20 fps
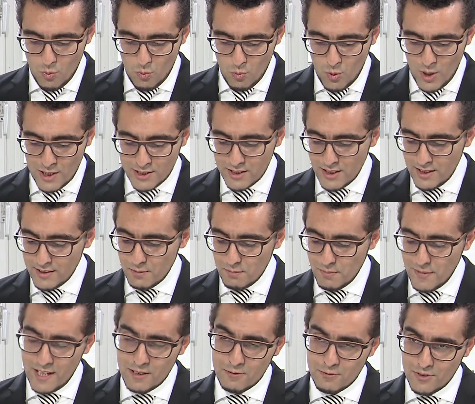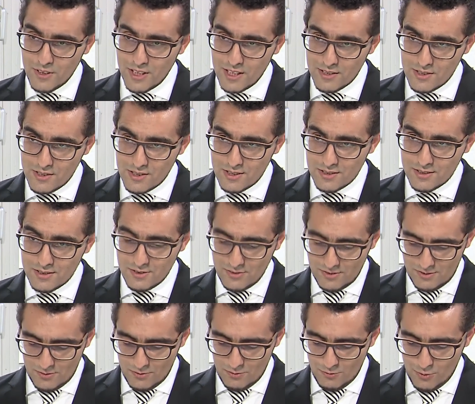What are the main fields
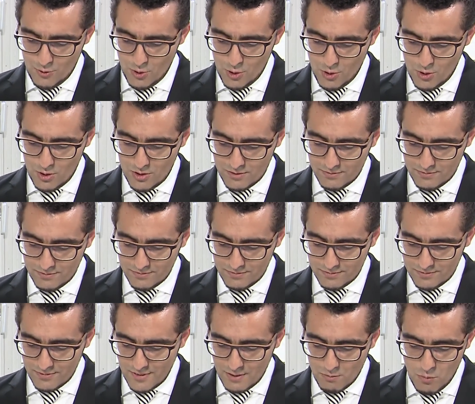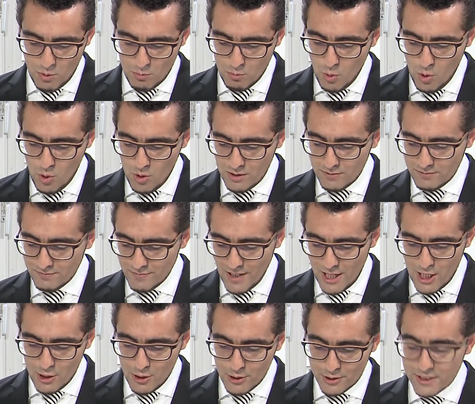for more
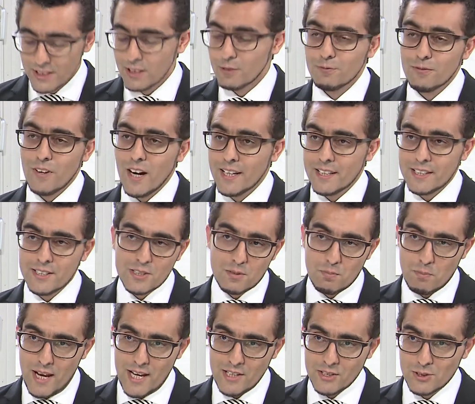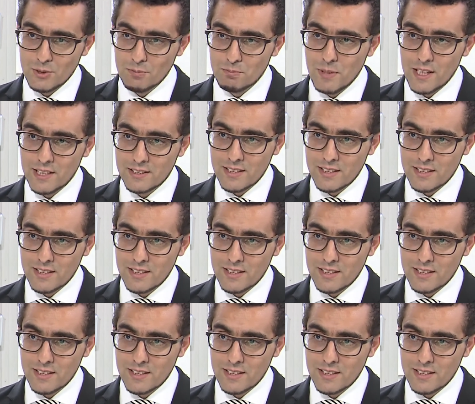analytical finance based on big